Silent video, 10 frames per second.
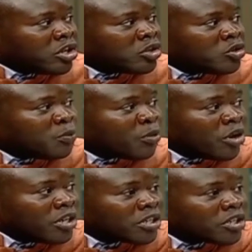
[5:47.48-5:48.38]
To
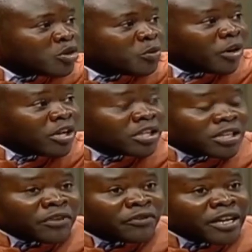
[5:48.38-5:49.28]
point
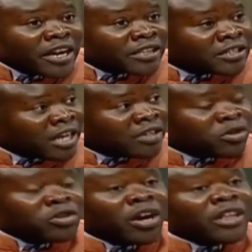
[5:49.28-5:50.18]
fingers at
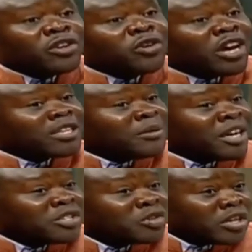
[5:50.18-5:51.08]
Onyonga that Onyonga has
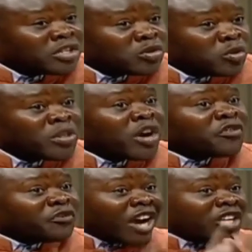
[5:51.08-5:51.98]
abducted so and so without
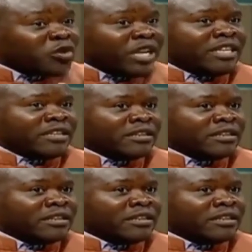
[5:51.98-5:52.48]
factually